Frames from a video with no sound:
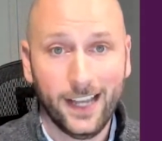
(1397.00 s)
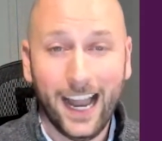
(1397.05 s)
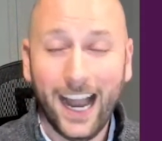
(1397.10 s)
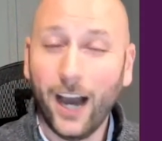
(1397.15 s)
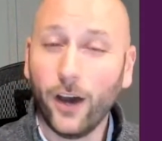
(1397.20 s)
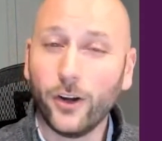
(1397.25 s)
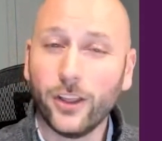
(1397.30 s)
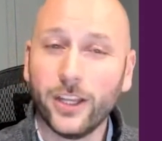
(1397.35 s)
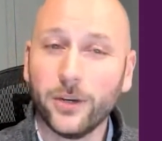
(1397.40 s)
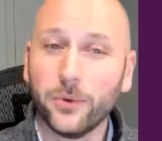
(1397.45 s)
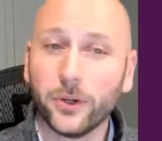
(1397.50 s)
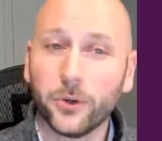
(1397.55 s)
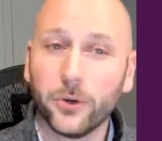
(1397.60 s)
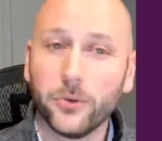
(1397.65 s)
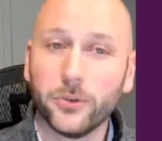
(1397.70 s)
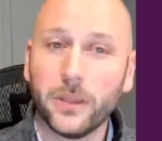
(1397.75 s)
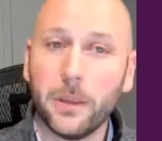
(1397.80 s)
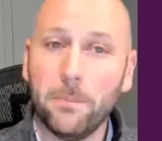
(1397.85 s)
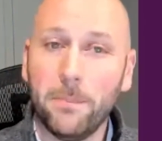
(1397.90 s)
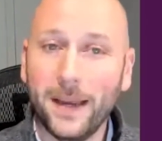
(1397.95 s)
How do they
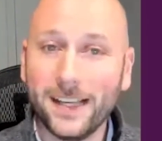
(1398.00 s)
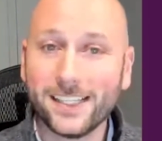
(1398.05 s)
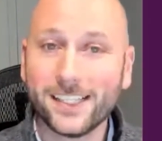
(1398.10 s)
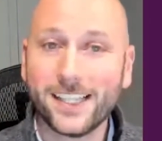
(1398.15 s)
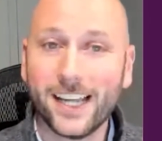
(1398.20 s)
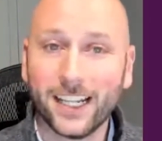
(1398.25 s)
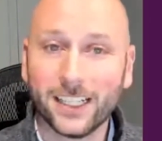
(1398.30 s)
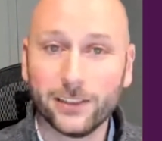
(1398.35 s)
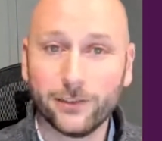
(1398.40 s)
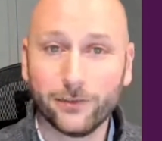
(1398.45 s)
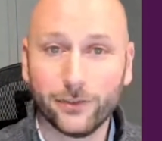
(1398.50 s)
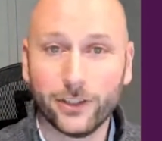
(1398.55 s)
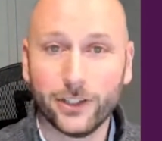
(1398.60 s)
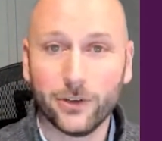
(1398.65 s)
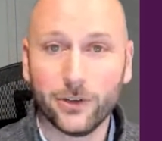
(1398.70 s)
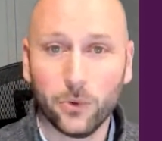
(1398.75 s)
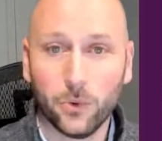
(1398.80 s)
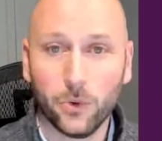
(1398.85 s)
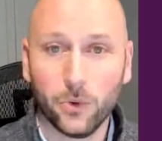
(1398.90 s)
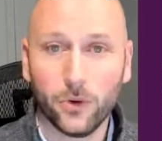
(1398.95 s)
recruit the best talent for
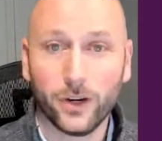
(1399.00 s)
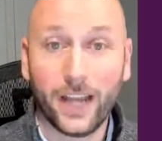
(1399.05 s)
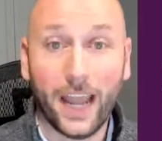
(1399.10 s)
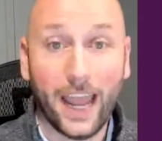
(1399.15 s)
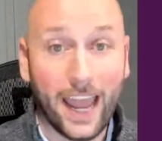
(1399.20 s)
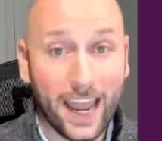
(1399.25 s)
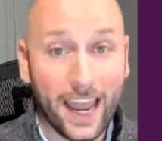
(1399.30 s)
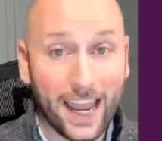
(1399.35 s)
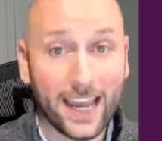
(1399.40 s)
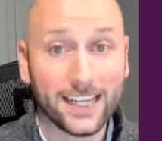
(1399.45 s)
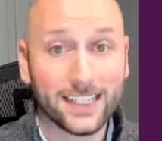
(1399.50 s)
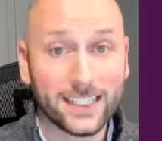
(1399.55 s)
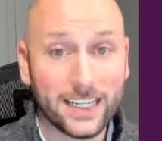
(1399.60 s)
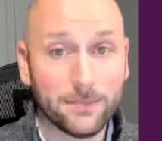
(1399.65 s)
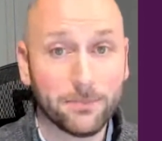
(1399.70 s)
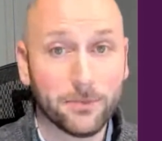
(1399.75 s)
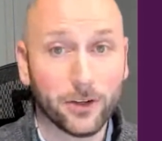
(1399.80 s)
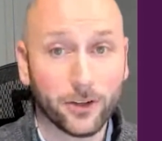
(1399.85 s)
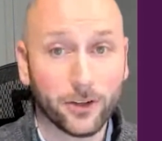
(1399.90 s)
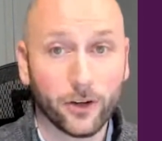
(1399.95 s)
their org and
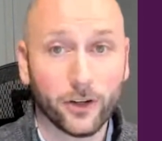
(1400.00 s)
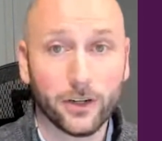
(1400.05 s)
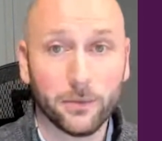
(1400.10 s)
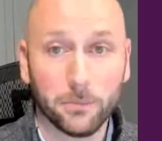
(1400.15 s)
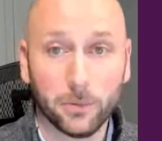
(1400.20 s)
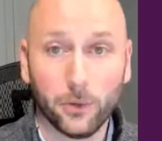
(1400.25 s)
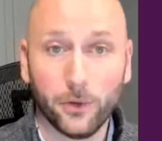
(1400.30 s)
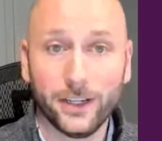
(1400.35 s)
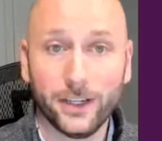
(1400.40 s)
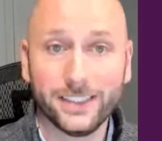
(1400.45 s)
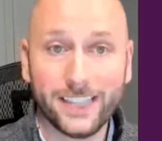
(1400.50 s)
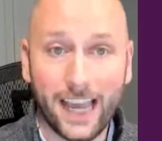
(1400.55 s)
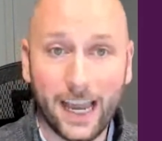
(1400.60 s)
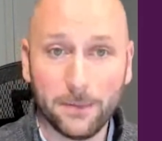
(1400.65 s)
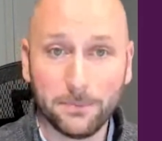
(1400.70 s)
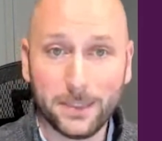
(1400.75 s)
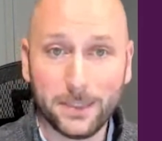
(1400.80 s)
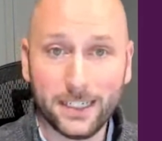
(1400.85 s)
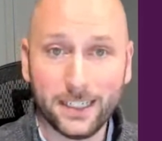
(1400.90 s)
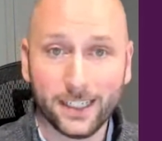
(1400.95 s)
keep their current employees
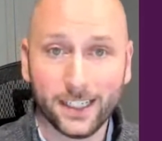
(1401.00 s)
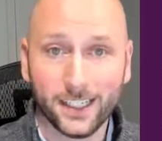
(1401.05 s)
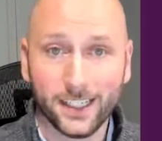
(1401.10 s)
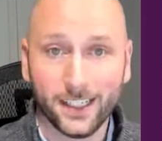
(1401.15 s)
happy?